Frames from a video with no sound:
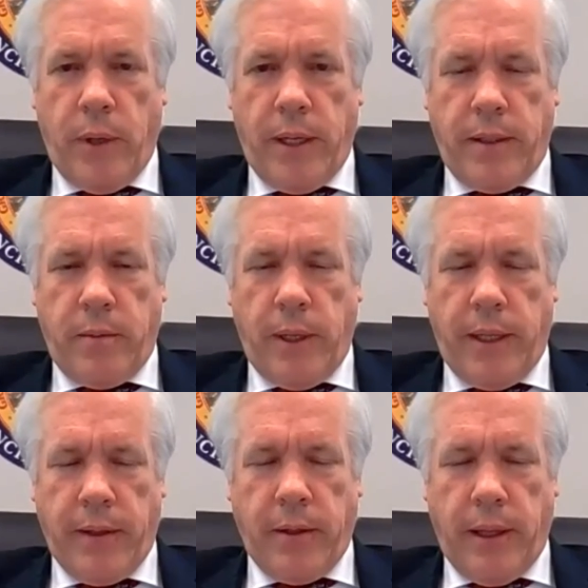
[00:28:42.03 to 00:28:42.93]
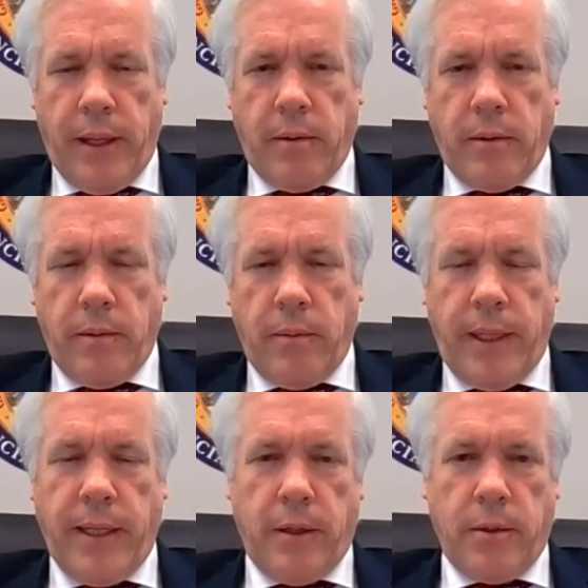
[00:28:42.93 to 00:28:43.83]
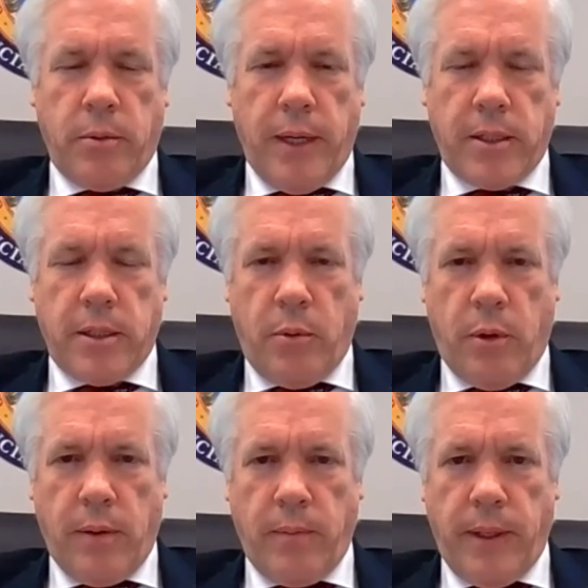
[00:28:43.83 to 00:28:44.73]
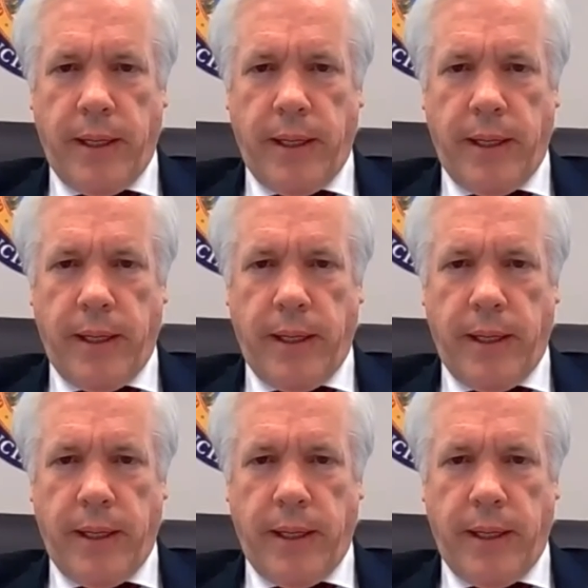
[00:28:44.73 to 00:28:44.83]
we need their direct support,